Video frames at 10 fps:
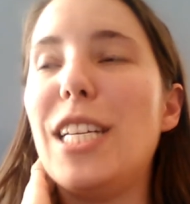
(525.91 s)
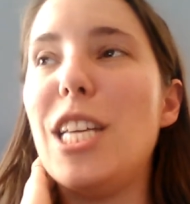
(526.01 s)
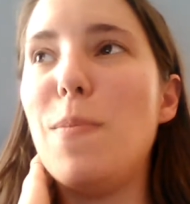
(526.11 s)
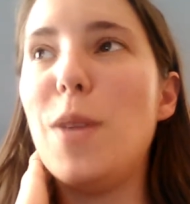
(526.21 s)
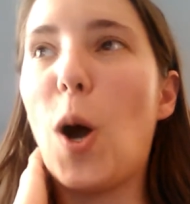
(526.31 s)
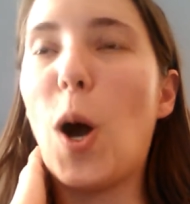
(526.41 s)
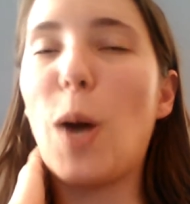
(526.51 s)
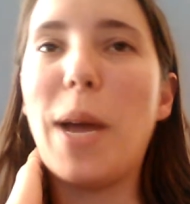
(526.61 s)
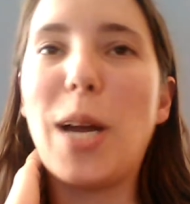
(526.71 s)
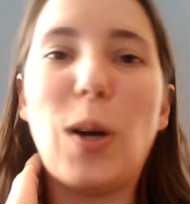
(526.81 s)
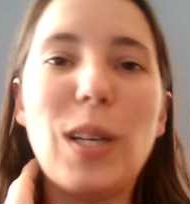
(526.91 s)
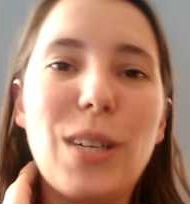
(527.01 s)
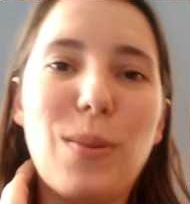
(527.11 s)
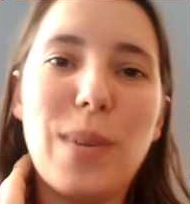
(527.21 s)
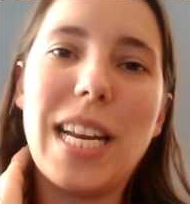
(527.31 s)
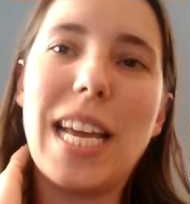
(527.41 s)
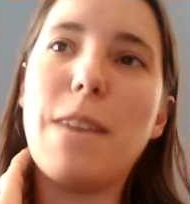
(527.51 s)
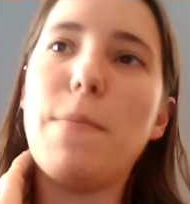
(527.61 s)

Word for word: TBR am I currently reading,